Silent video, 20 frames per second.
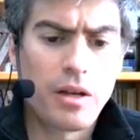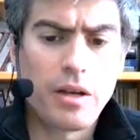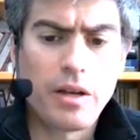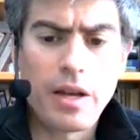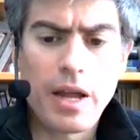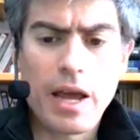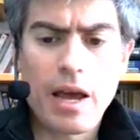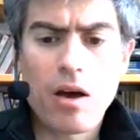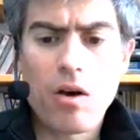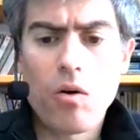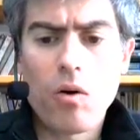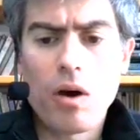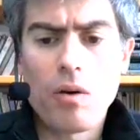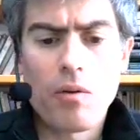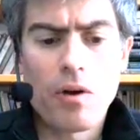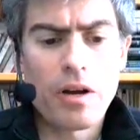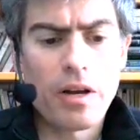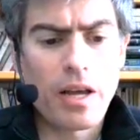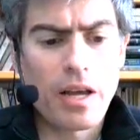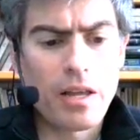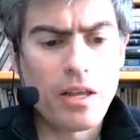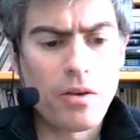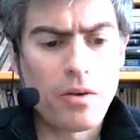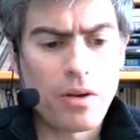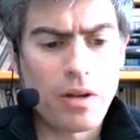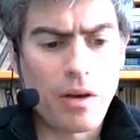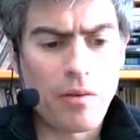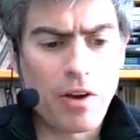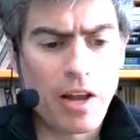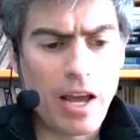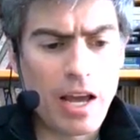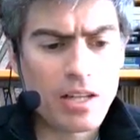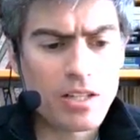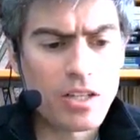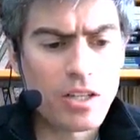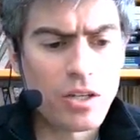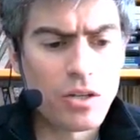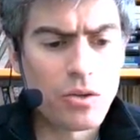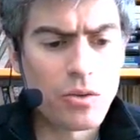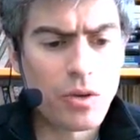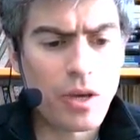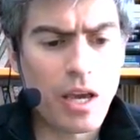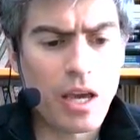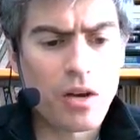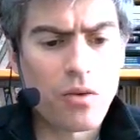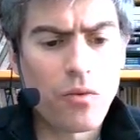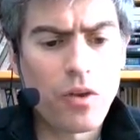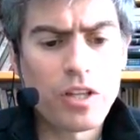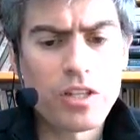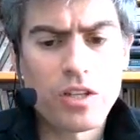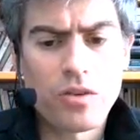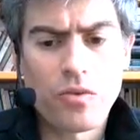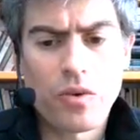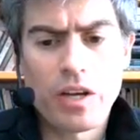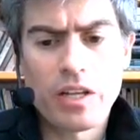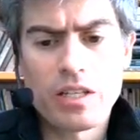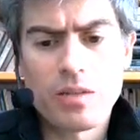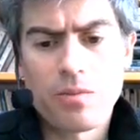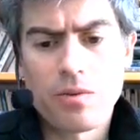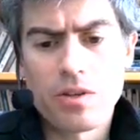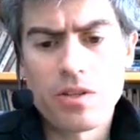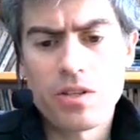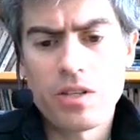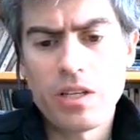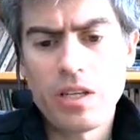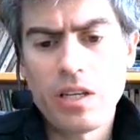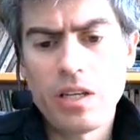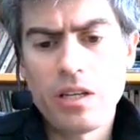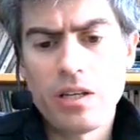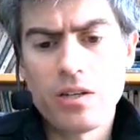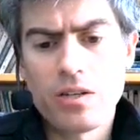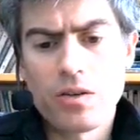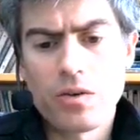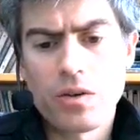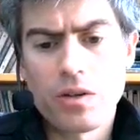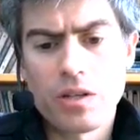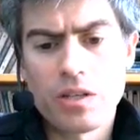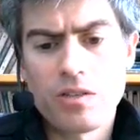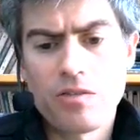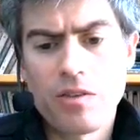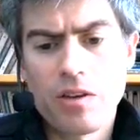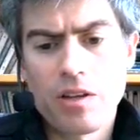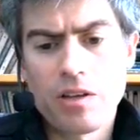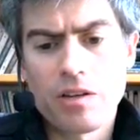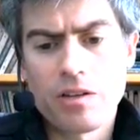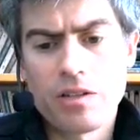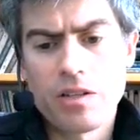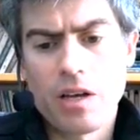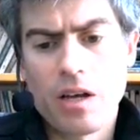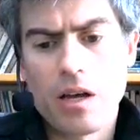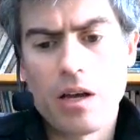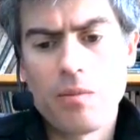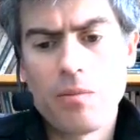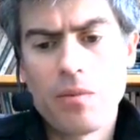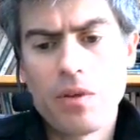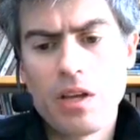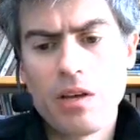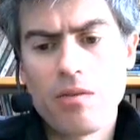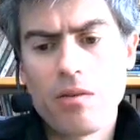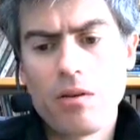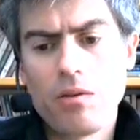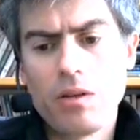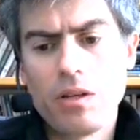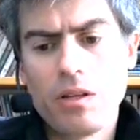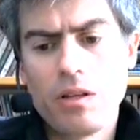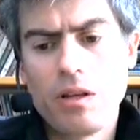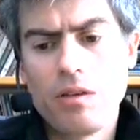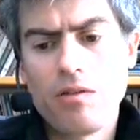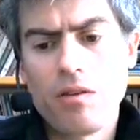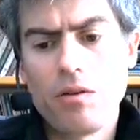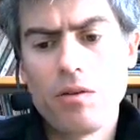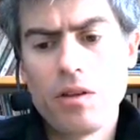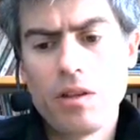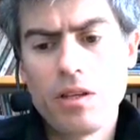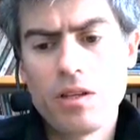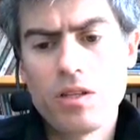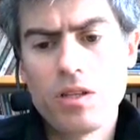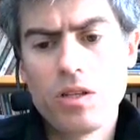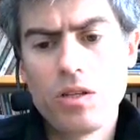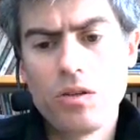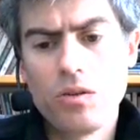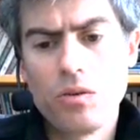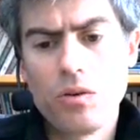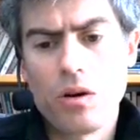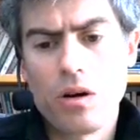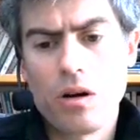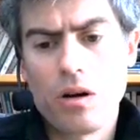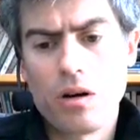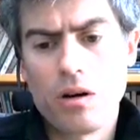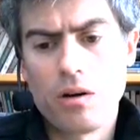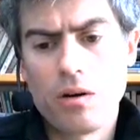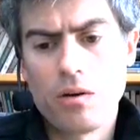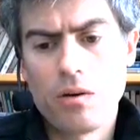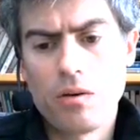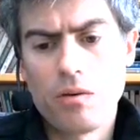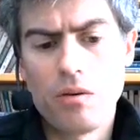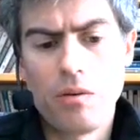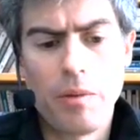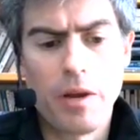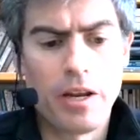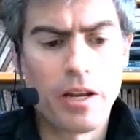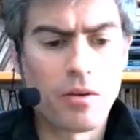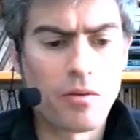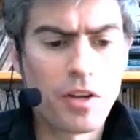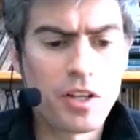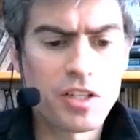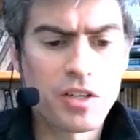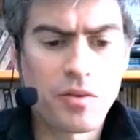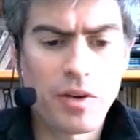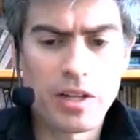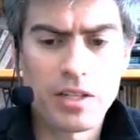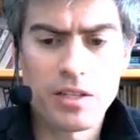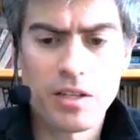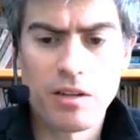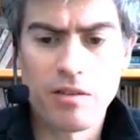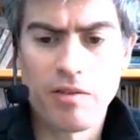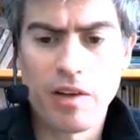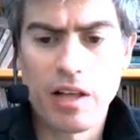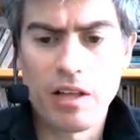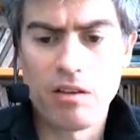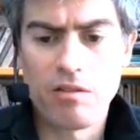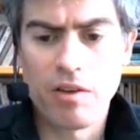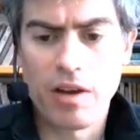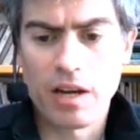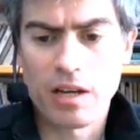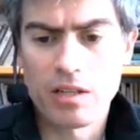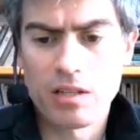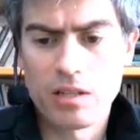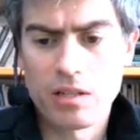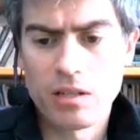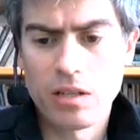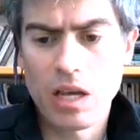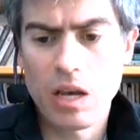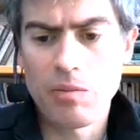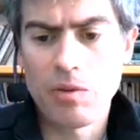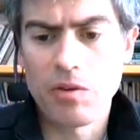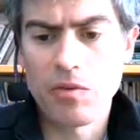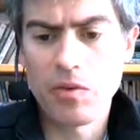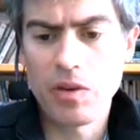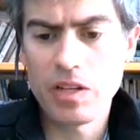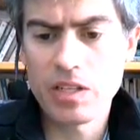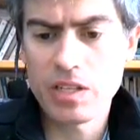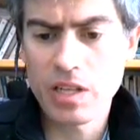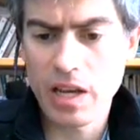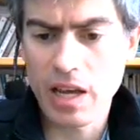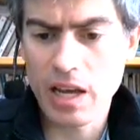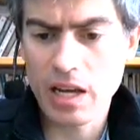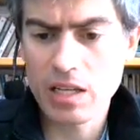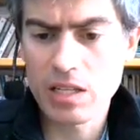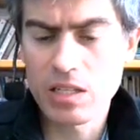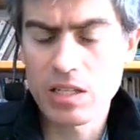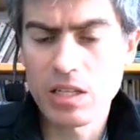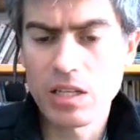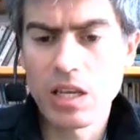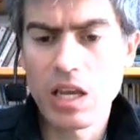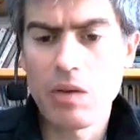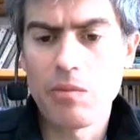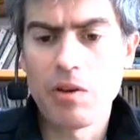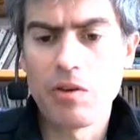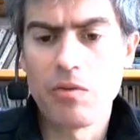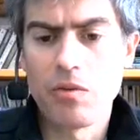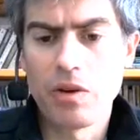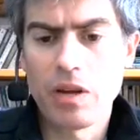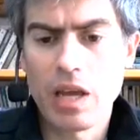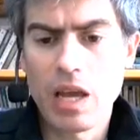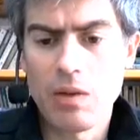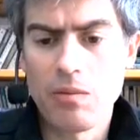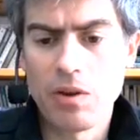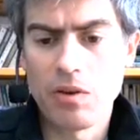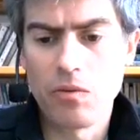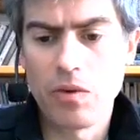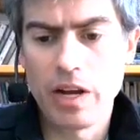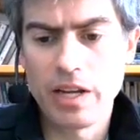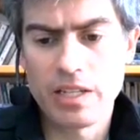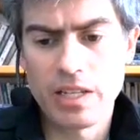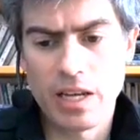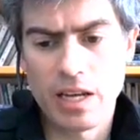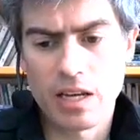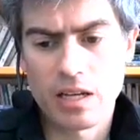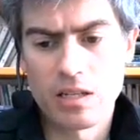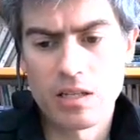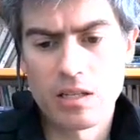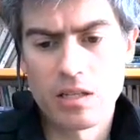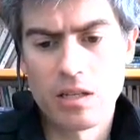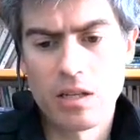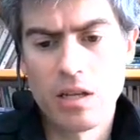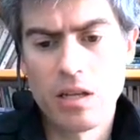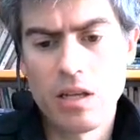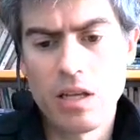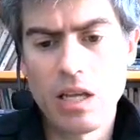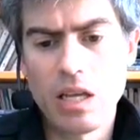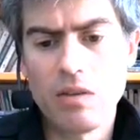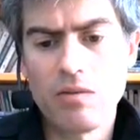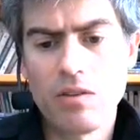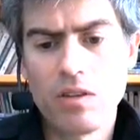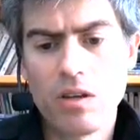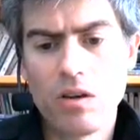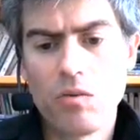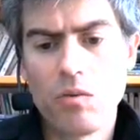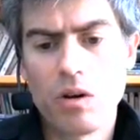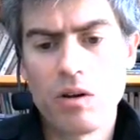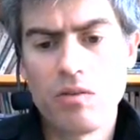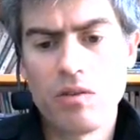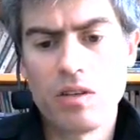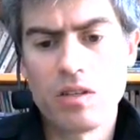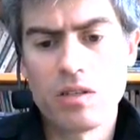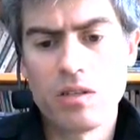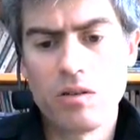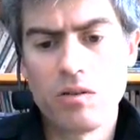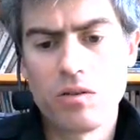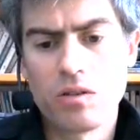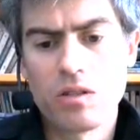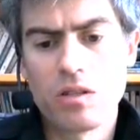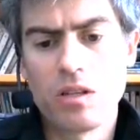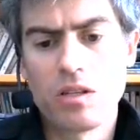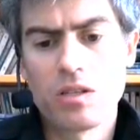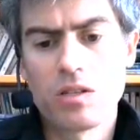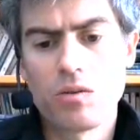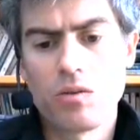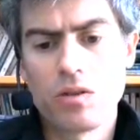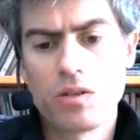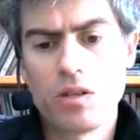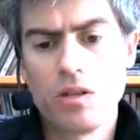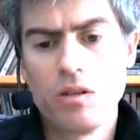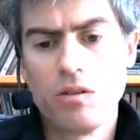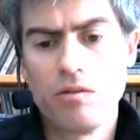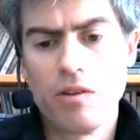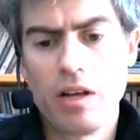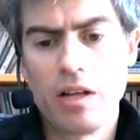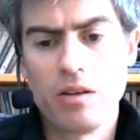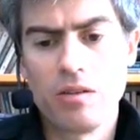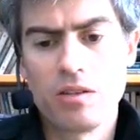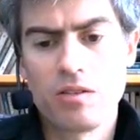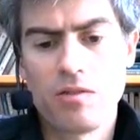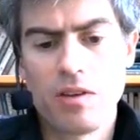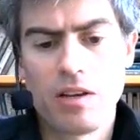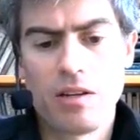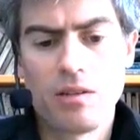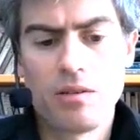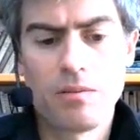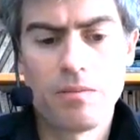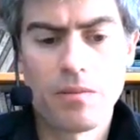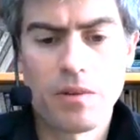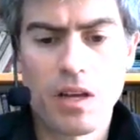Now I want to ask you: can reads and writes proceed during this failure time if only these 2 are remaining? Reads and writes to the value of x. Can we read to x? Can we write to x? Even though one of these nodes that stores the new value has failed.